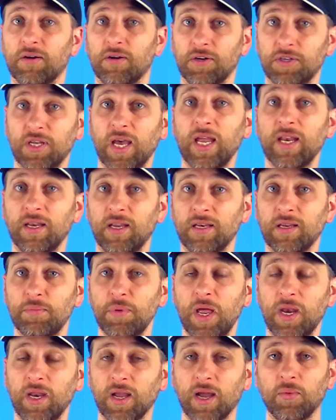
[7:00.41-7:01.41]
or tightening
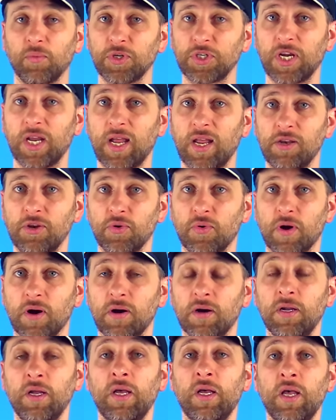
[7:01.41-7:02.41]
depending on which hand you are.